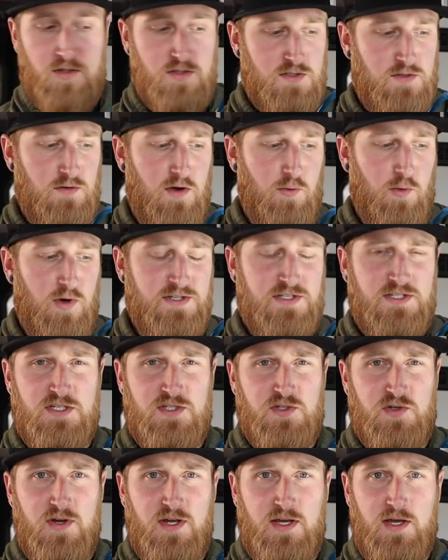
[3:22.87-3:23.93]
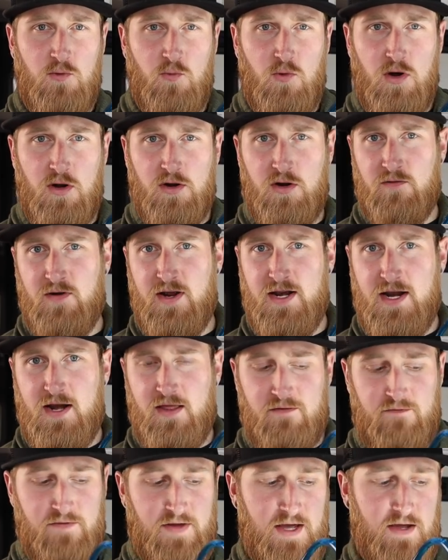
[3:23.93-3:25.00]
So I was just drinking water right out of
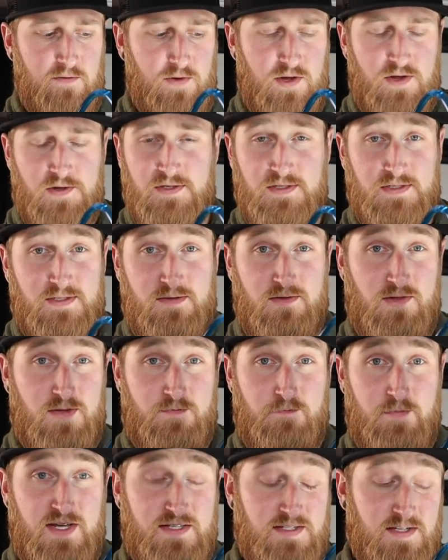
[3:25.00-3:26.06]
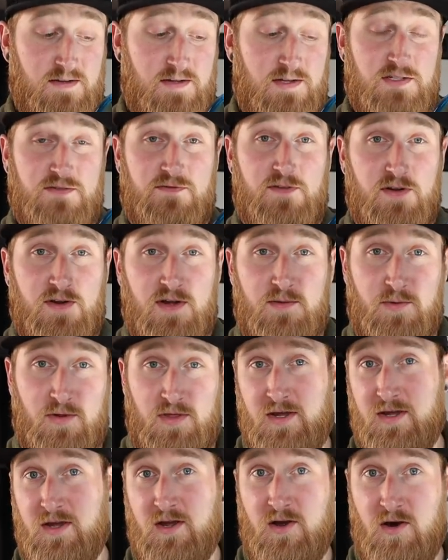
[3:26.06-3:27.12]
the van, which is basically just filled up with
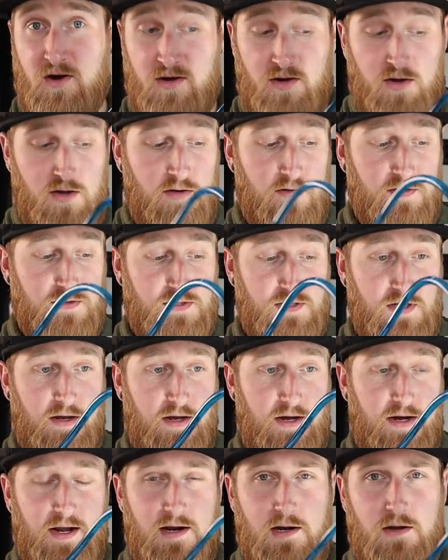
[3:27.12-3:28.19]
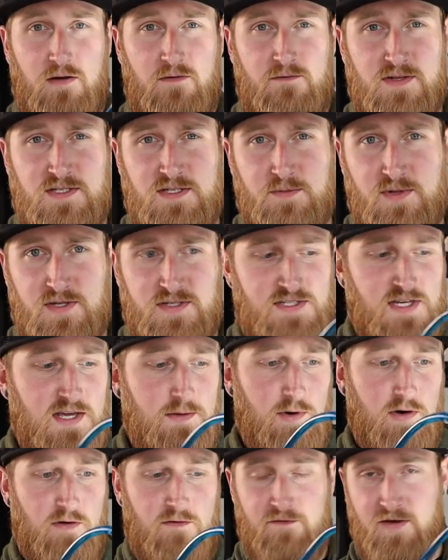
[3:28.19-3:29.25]
like a garden hose. And I don't know if it's a
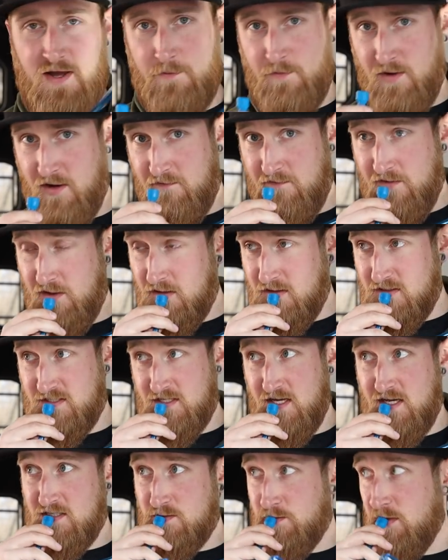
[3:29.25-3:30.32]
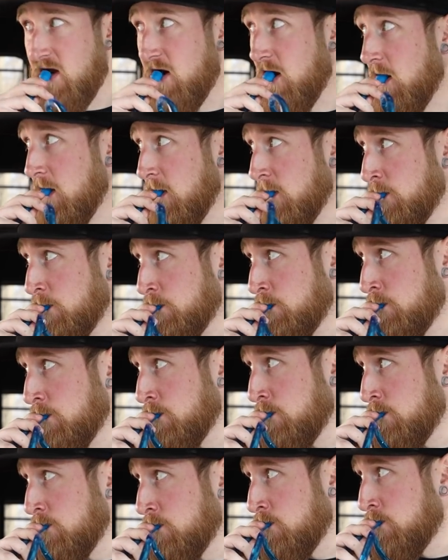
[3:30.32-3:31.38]
placebo effect, but I feel like this tastes better.
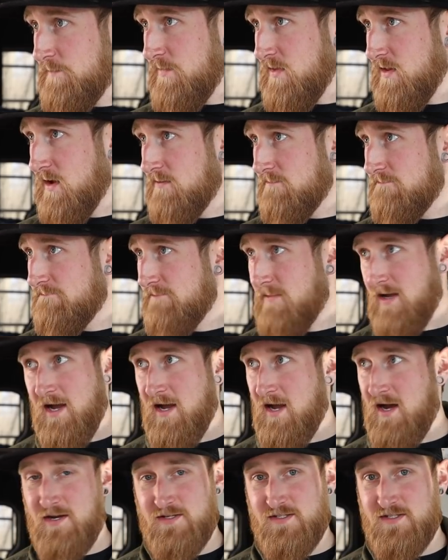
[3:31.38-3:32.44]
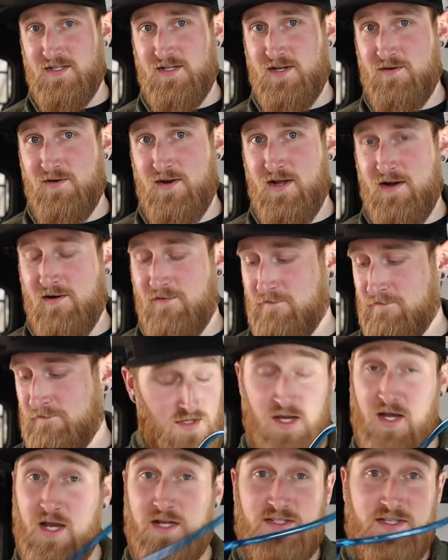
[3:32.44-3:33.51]
I honestly don't know.
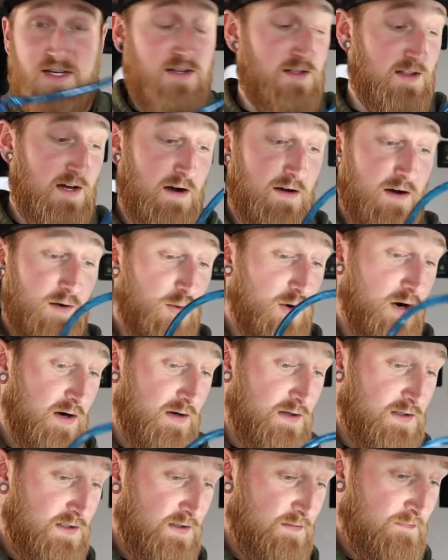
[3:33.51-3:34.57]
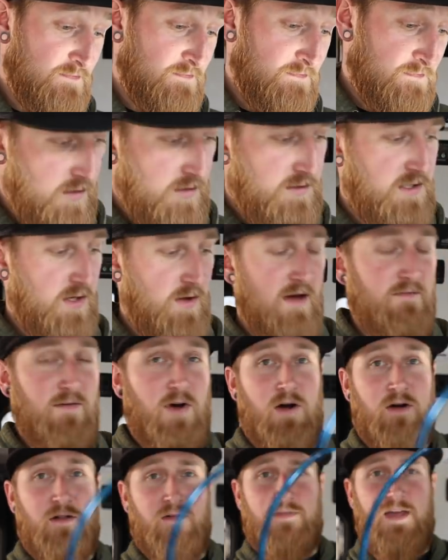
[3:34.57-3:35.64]
It's good though, it works. So you
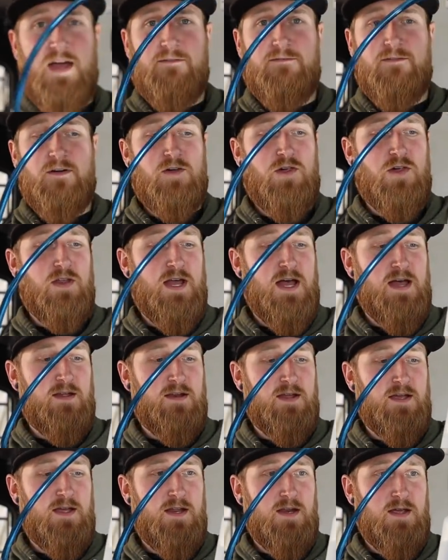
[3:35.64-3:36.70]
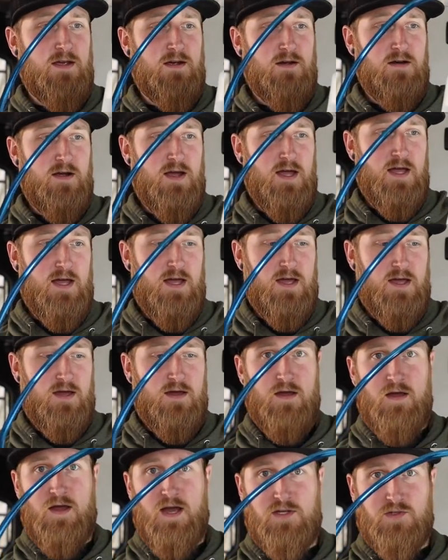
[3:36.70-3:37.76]
have all of that functionality in here, a
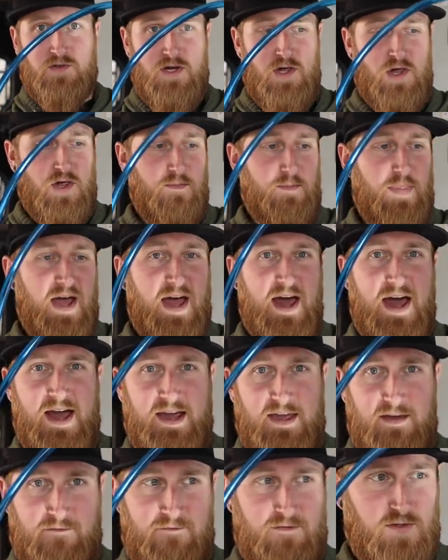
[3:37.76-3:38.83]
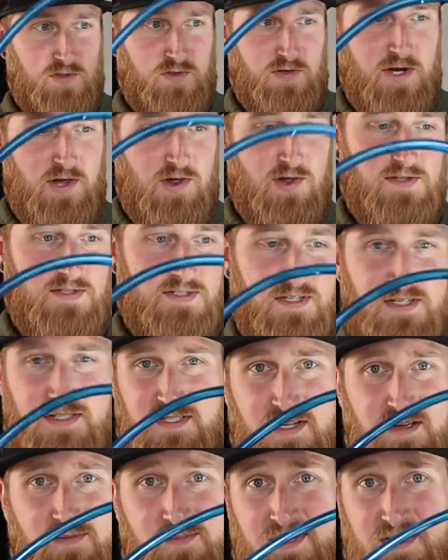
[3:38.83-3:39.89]
hydration pack, a filtration
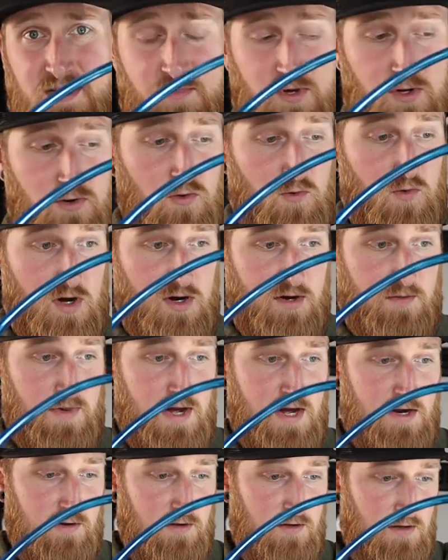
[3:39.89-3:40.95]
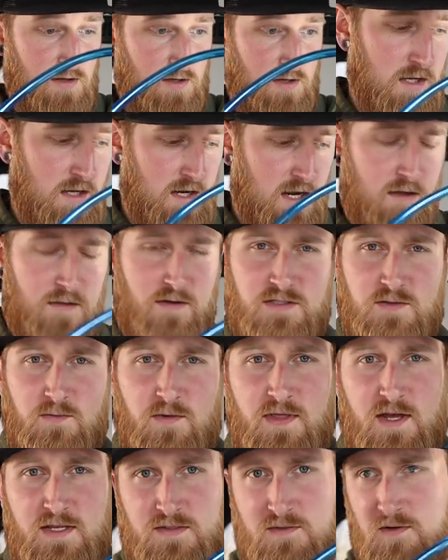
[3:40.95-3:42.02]
system, a typical water bottle. And now there's the
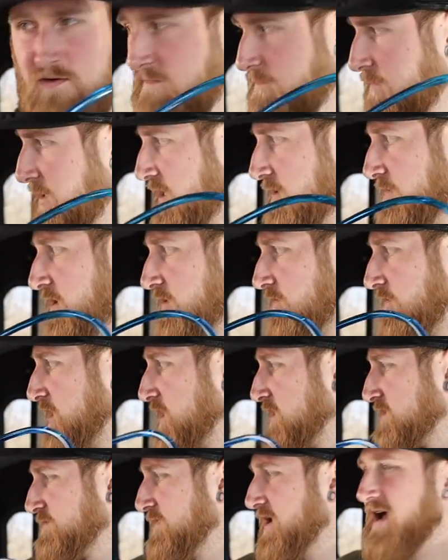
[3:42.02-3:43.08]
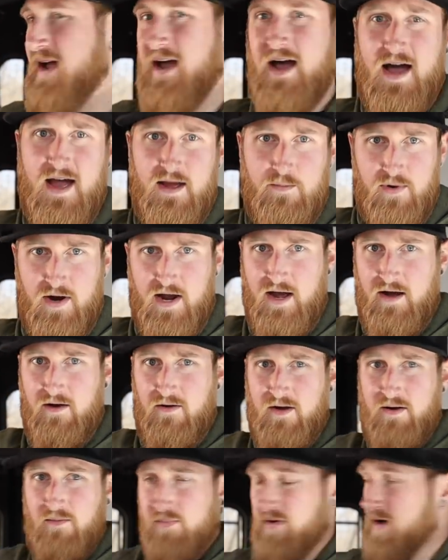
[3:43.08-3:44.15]
one that sort of made me raise my
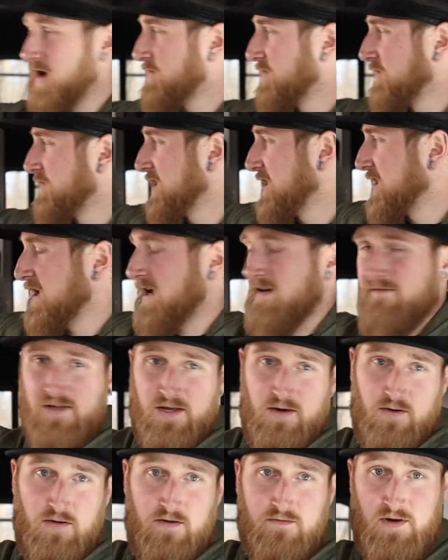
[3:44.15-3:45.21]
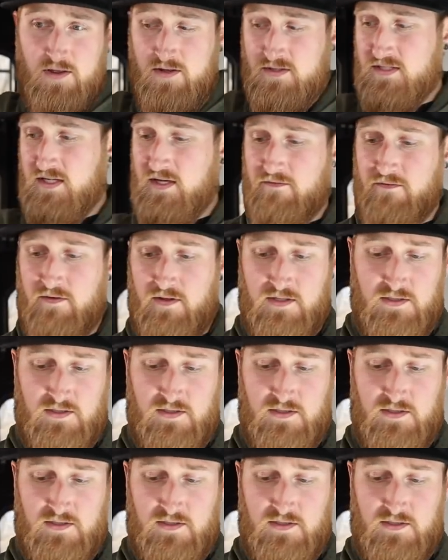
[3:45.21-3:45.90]
eyebrow. I'm probably gonna have to go over to the sink for